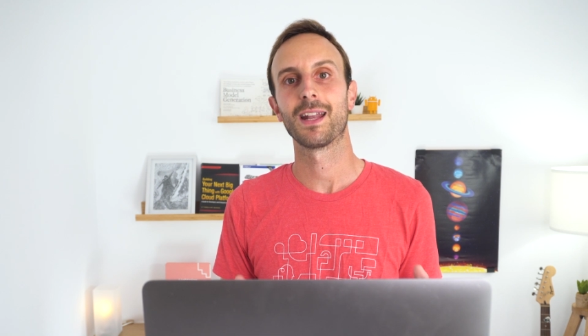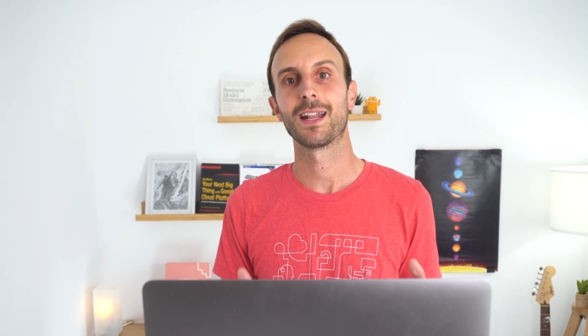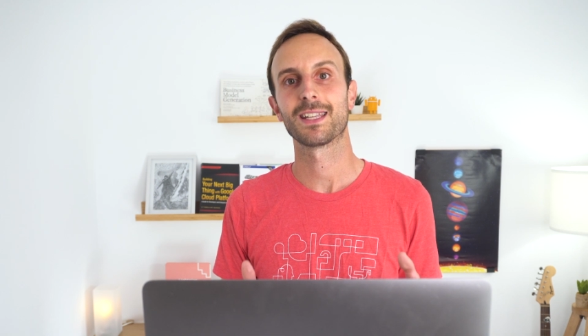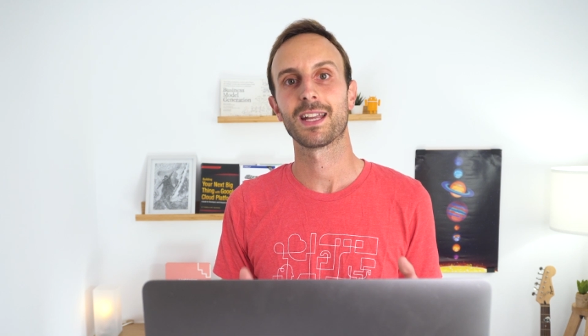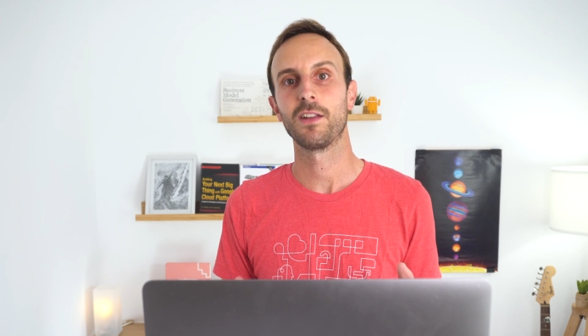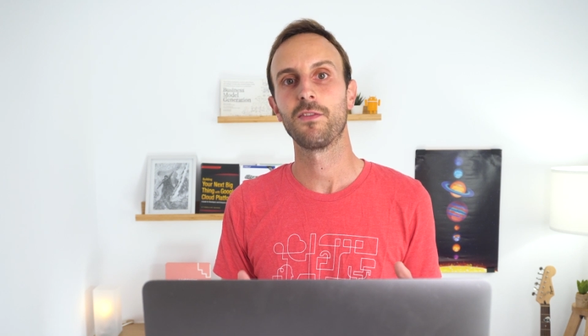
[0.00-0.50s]
that a
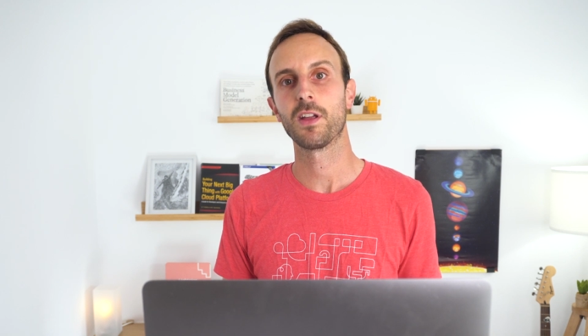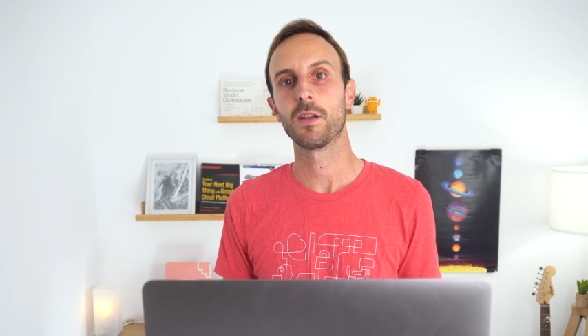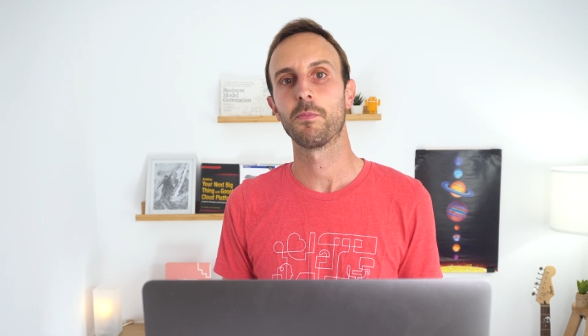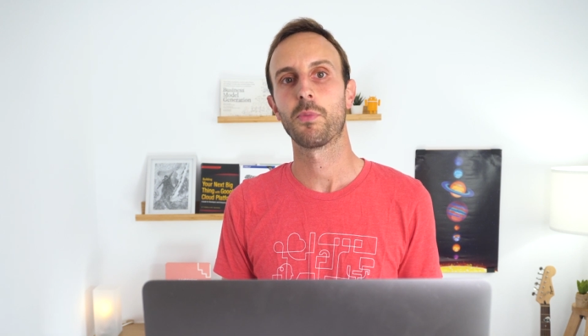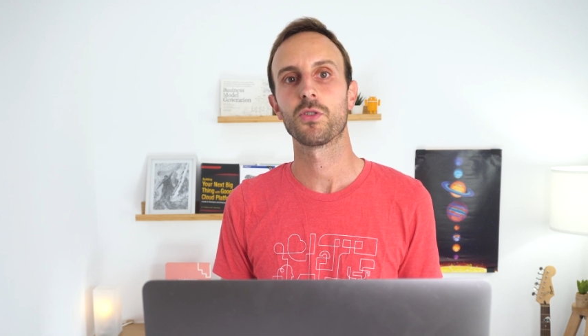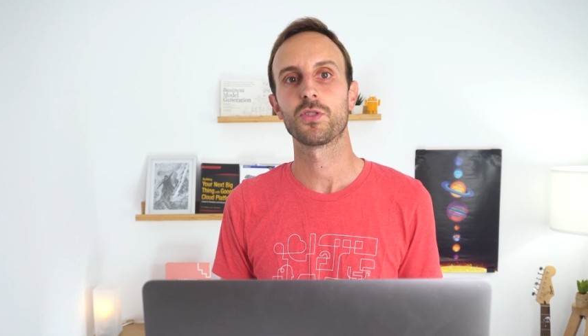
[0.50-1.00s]

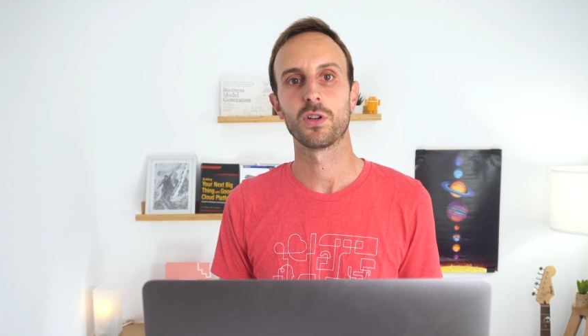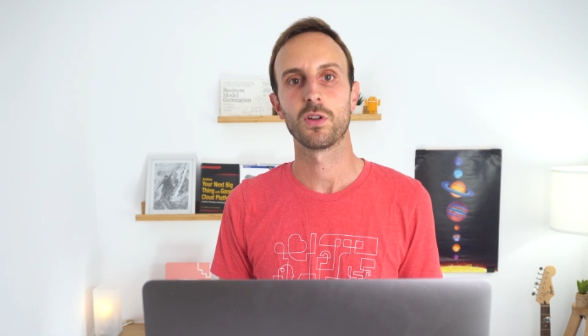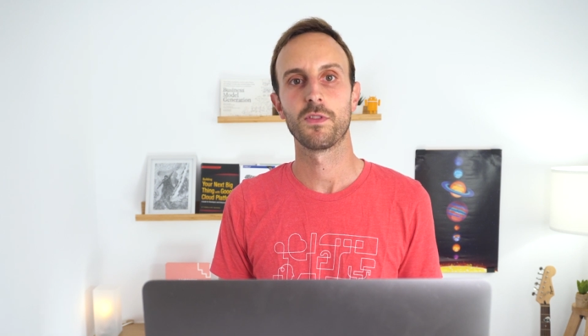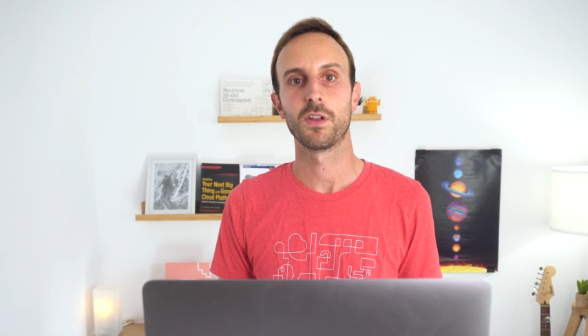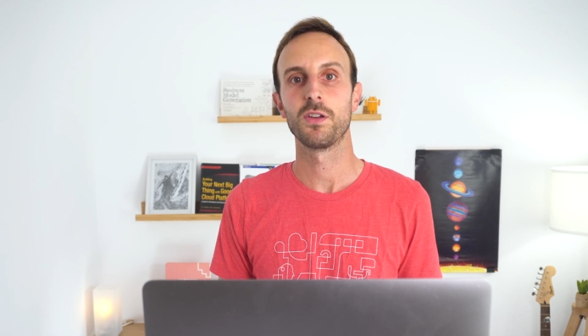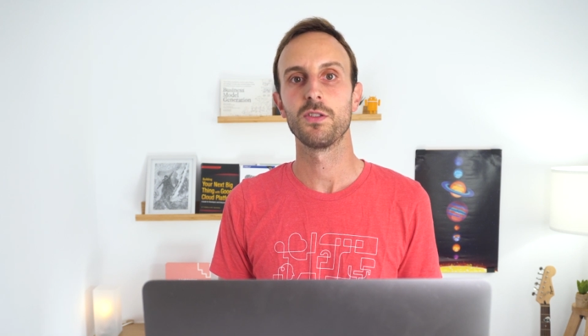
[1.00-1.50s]
significant portion
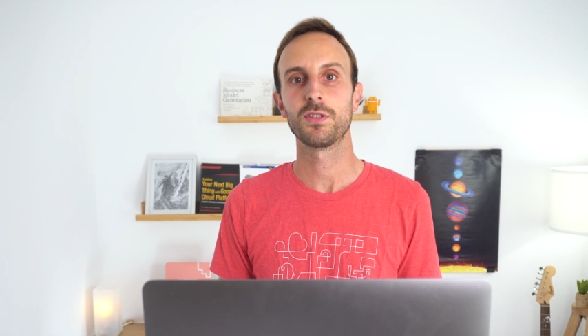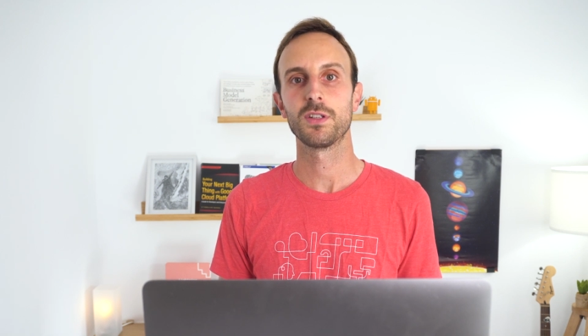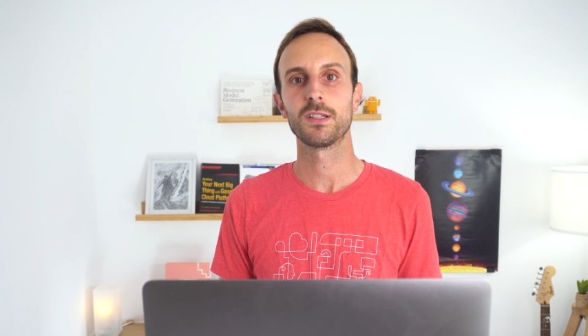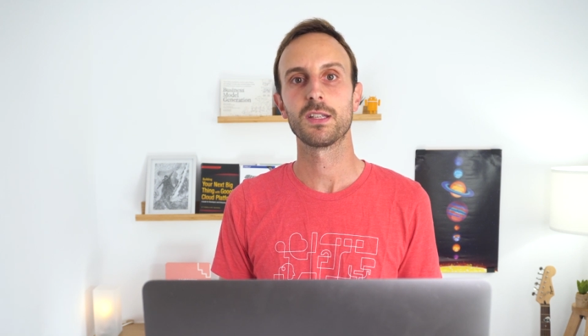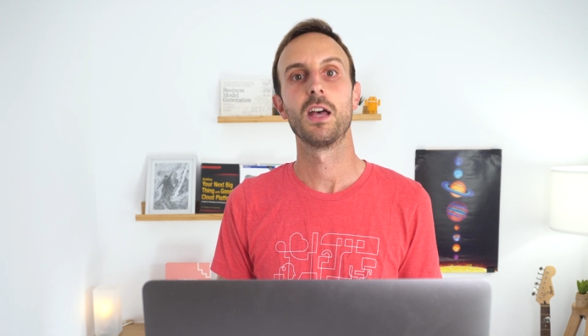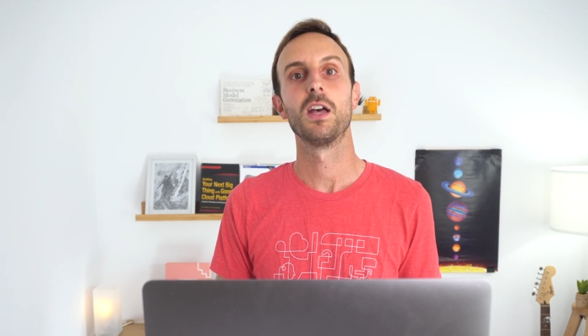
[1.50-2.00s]
of their
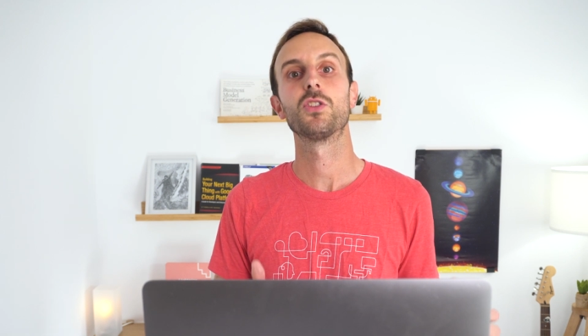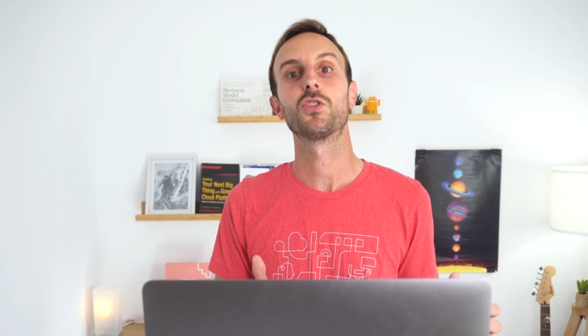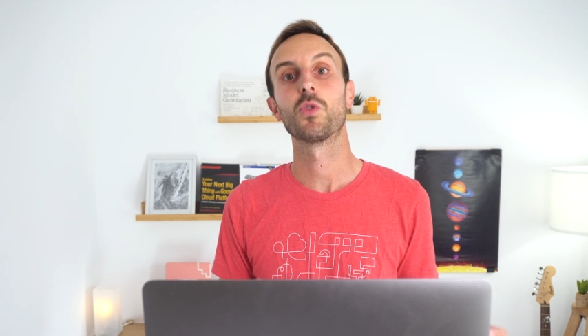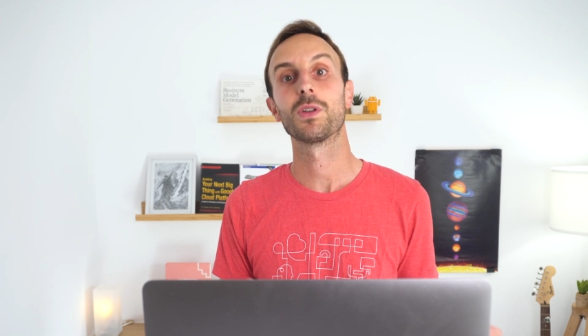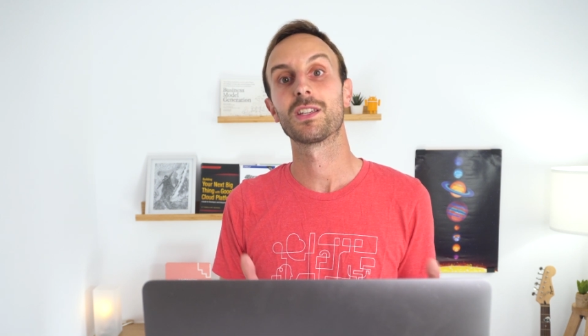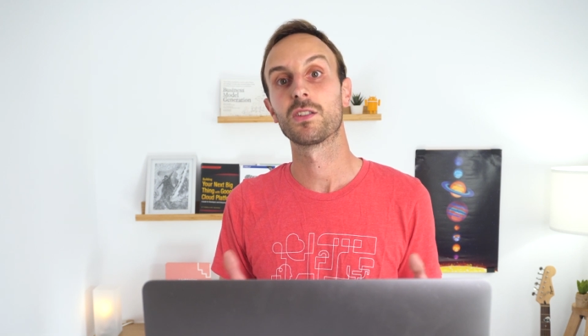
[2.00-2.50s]
users
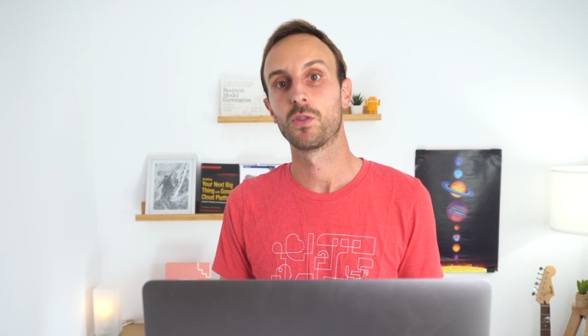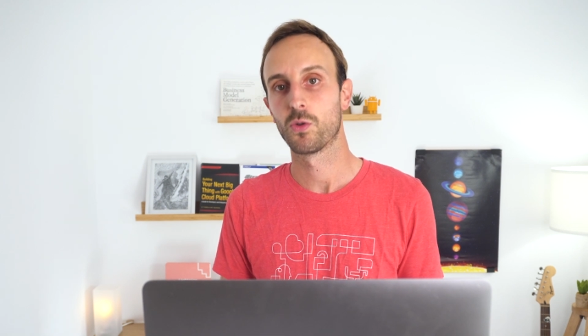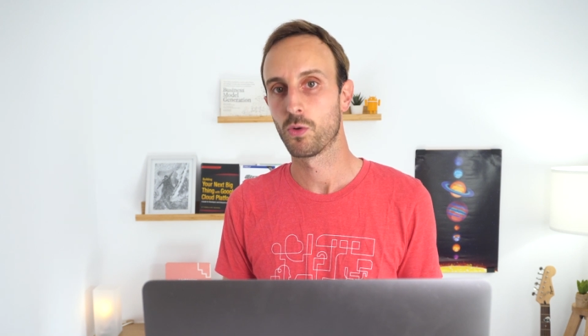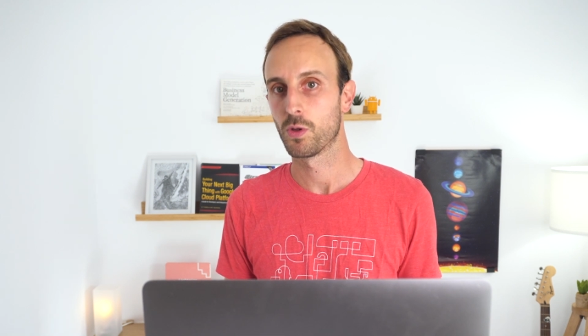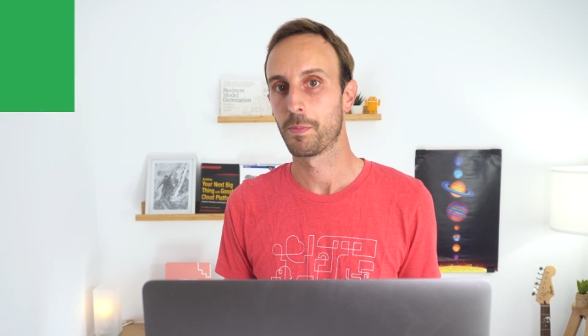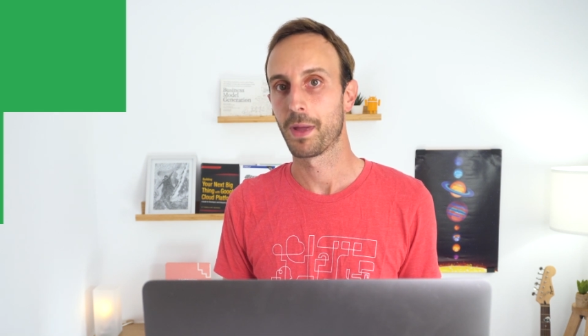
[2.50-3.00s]
switched to Google